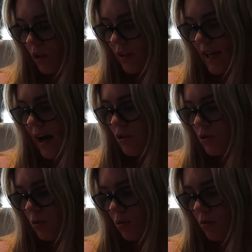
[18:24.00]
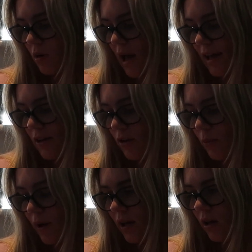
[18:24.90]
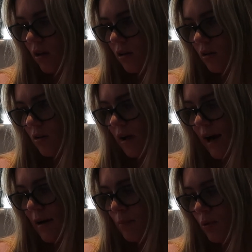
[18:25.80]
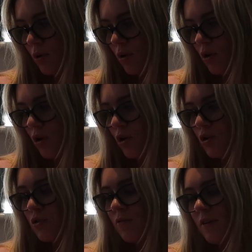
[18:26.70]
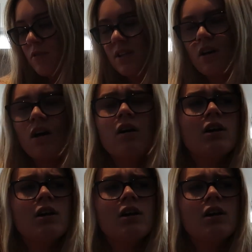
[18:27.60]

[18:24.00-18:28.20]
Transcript: the actual AQA app. Who's your favourite singer?